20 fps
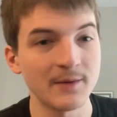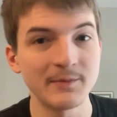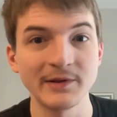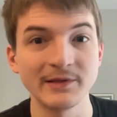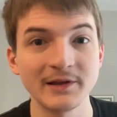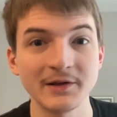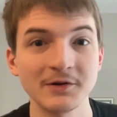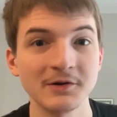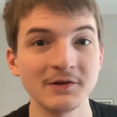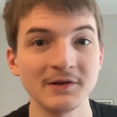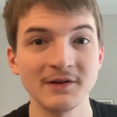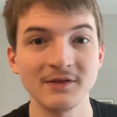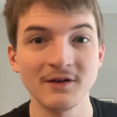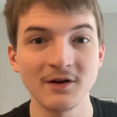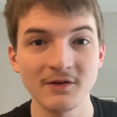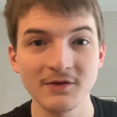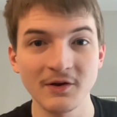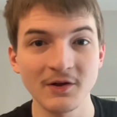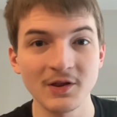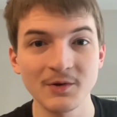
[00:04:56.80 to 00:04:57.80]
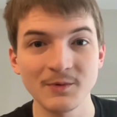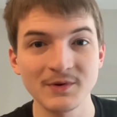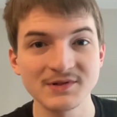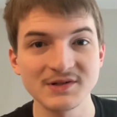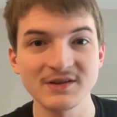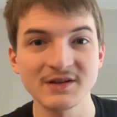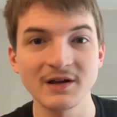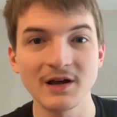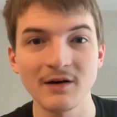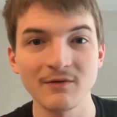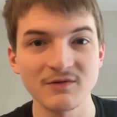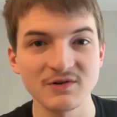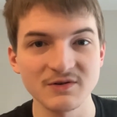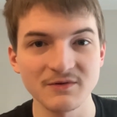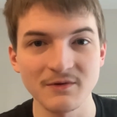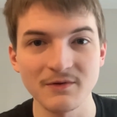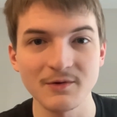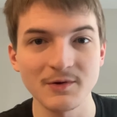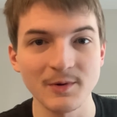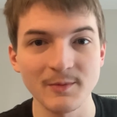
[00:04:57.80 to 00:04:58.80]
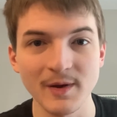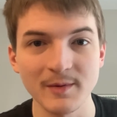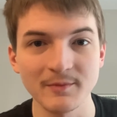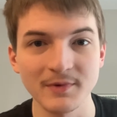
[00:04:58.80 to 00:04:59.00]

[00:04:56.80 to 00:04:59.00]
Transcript: mean, literally, they're the only ones on the covers of the three main